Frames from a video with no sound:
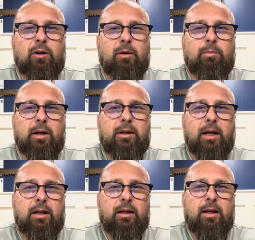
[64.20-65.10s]
on
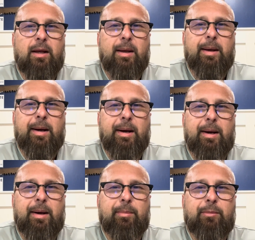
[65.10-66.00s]
Monday.
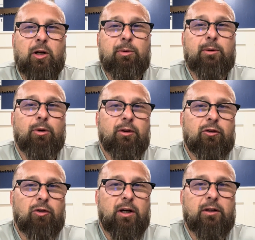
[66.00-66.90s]
I'm going to be putting the
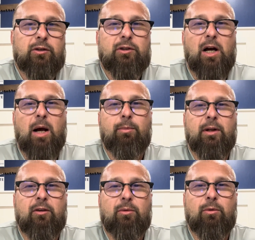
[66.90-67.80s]
truck in the shop to
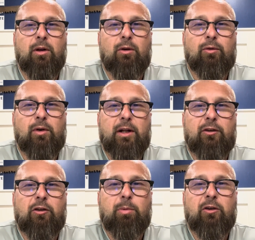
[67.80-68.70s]
get a new front end
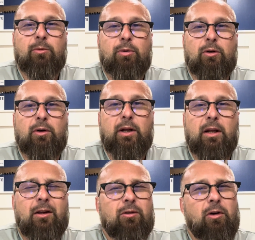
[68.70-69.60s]
suspension put on it. And
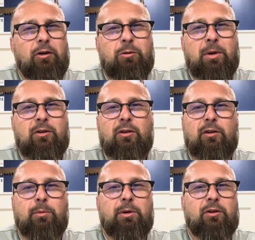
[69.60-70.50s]
these are all expenses as
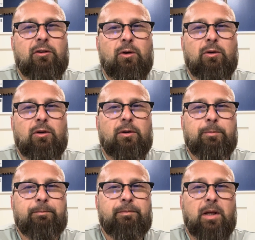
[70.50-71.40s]
a business owner,
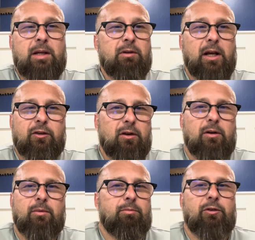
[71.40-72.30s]
and even as
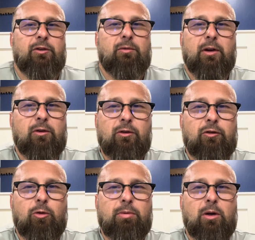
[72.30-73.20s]
just a regular
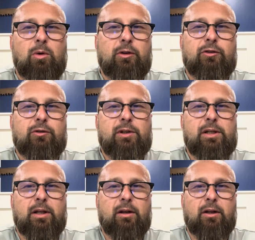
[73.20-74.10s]
Joe Blow on the
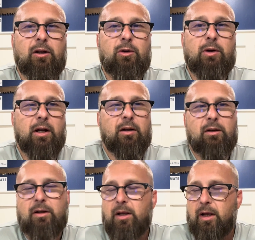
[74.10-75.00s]
street. You know,
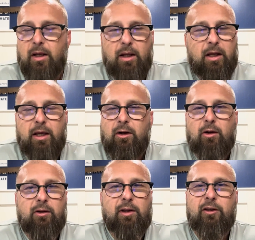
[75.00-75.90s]

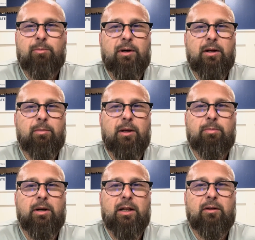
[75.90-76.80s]
it takes money to make
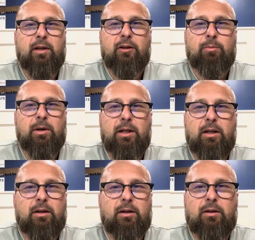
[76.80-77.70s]
money. It takes money
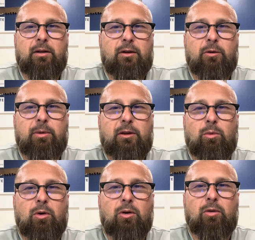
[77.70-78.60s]
to, make the
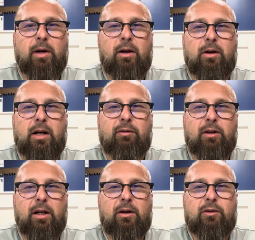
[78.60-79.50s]
world go around, kind of
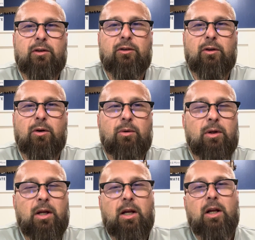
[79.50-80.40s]
analogy. So
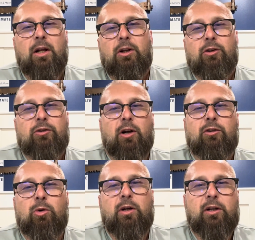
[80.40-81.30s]
truck's
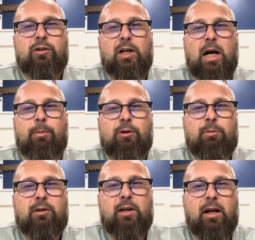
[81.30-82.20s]
going in the shop. It's going to
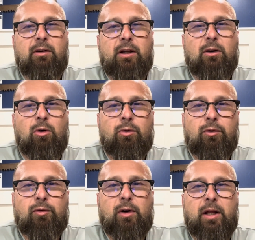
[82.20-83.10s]
be down, getting a whole new
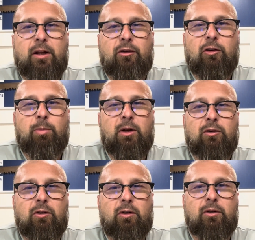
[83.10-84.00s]
front end
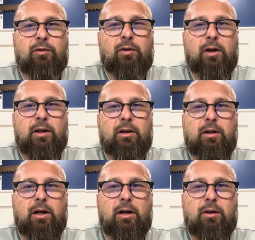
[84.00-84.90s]
suspension on the front,
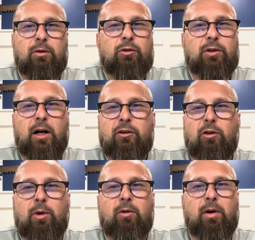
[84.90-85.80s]
new shocks all
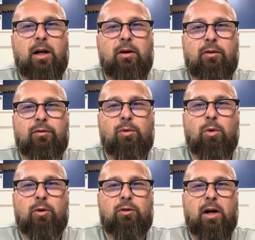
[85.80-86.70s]
the way around, and 4
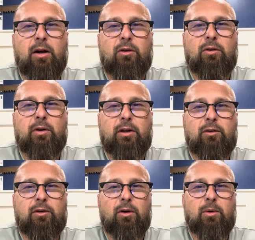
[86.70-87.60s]
new tires on it.
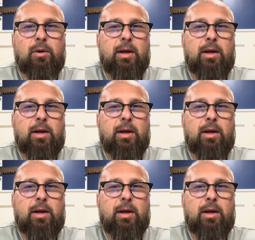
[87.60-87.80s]
So